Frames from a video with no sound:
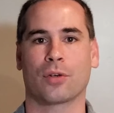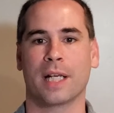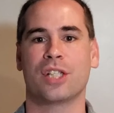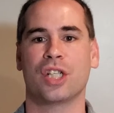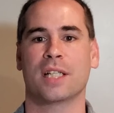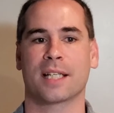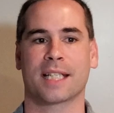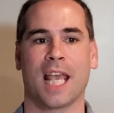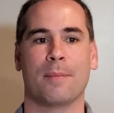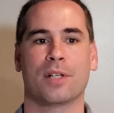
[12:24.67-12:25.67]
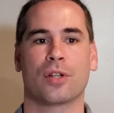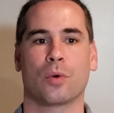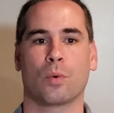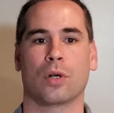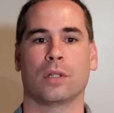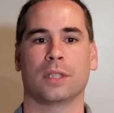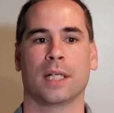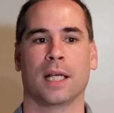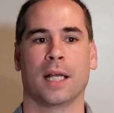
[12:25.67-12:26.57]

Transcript: Christ Jesus came into the world